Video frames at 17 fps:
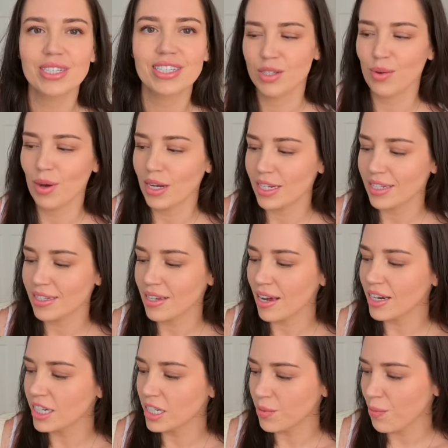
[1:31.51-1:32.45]
So I
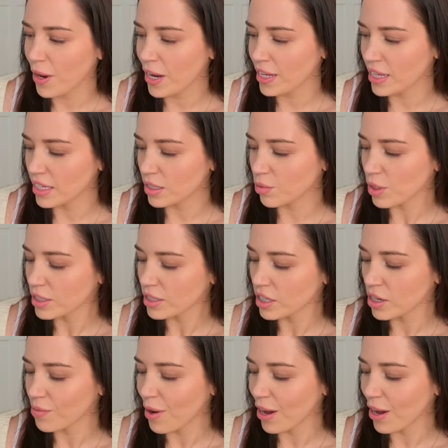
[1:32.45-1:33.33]
decided to pick these ones up.